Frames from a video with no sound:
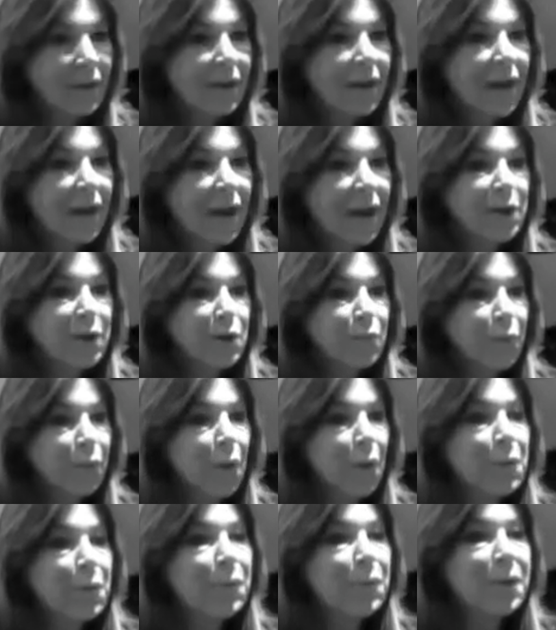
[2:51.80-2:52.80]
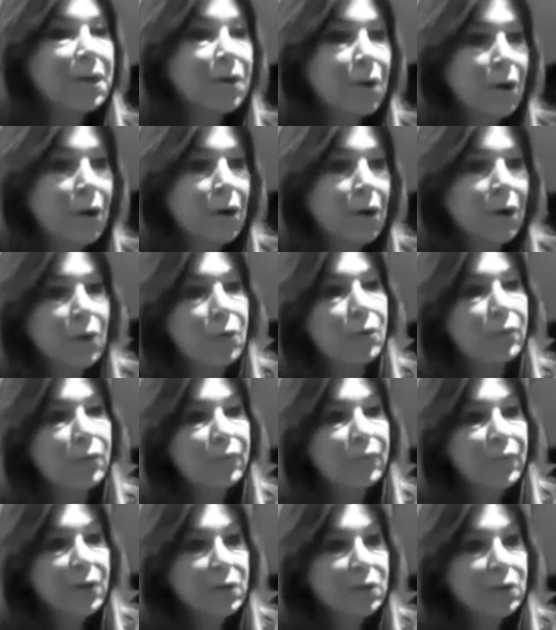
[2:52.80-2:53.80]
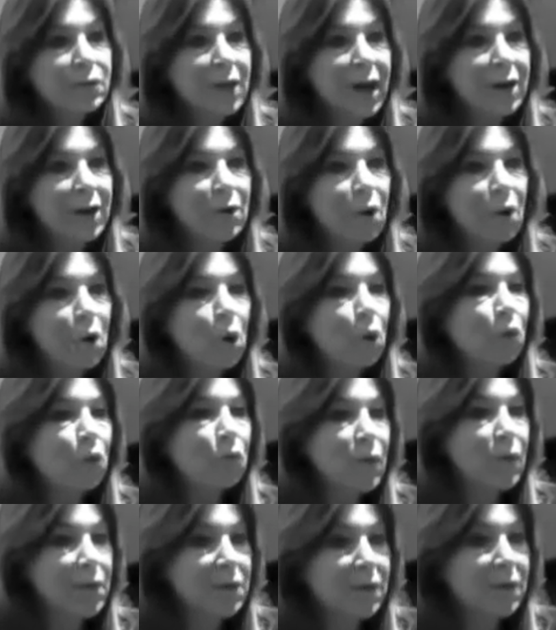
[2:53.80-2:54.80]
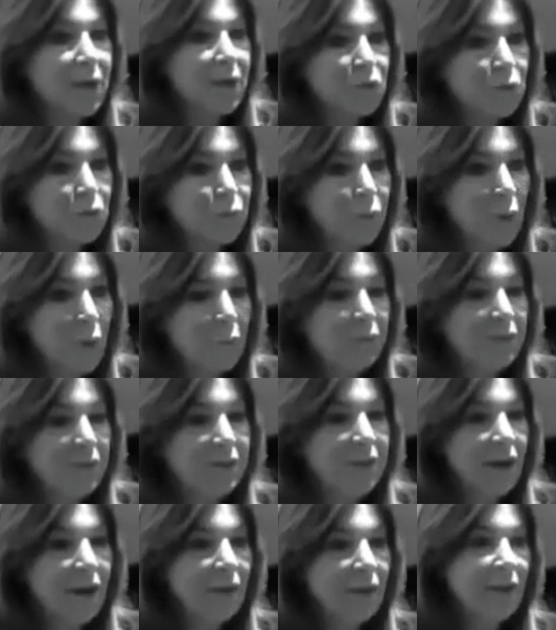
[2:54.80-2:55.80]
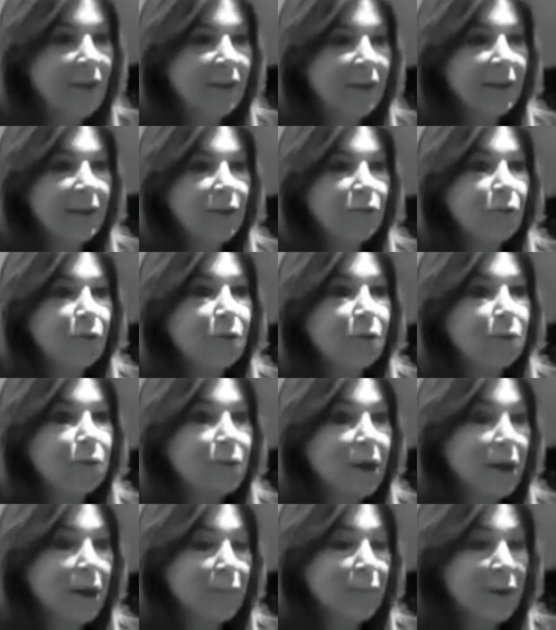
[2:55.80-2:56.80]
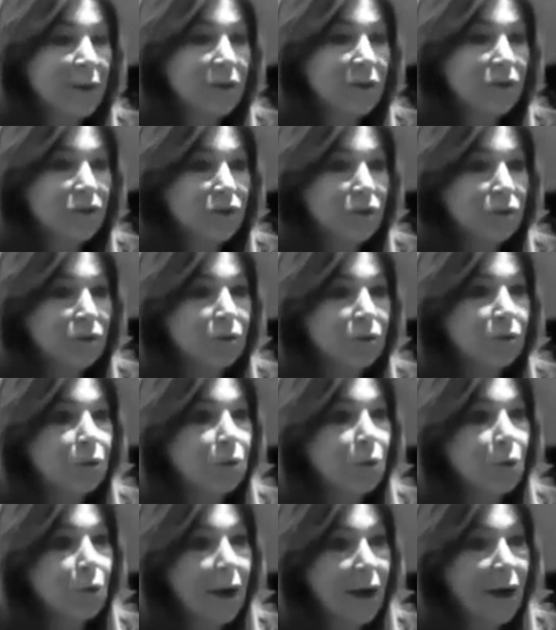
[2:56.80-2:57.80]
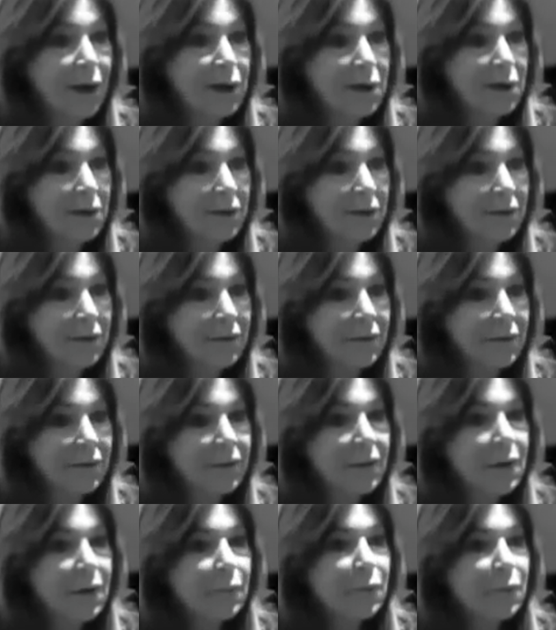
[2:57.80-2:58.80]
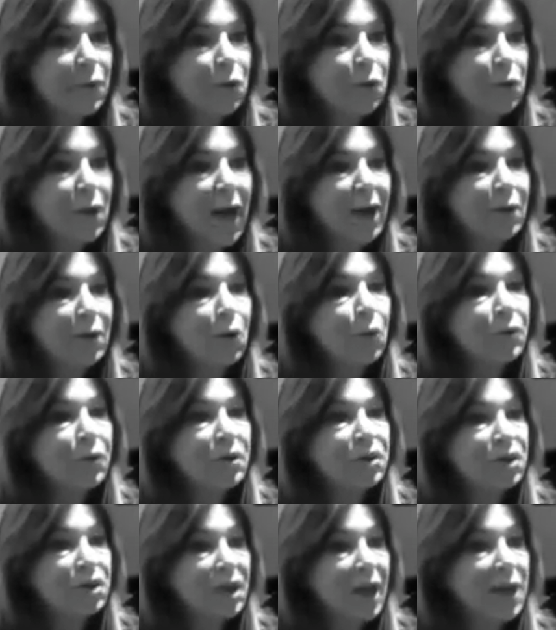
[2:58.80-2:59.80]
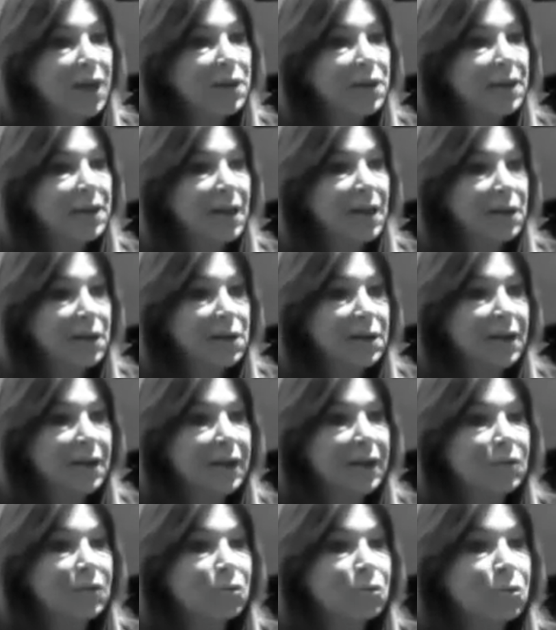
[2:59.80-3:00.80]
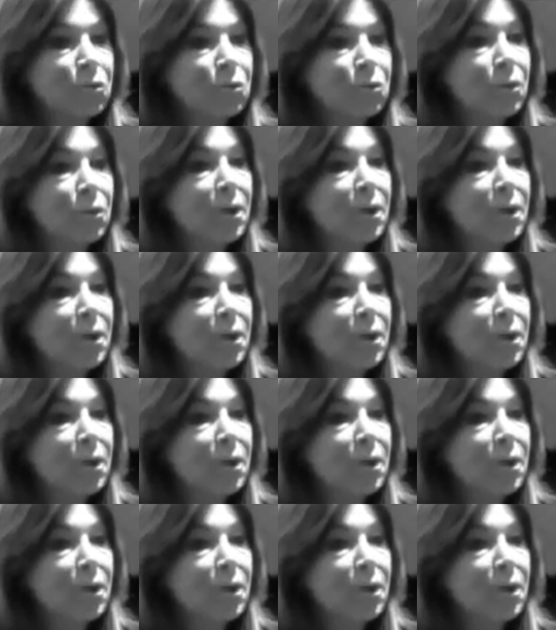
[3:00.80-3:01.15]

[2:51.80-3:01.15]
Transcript: As you probably know, you cannot hold residential property directly through a UK pension or ISA, but you can hold the shares in LCA 2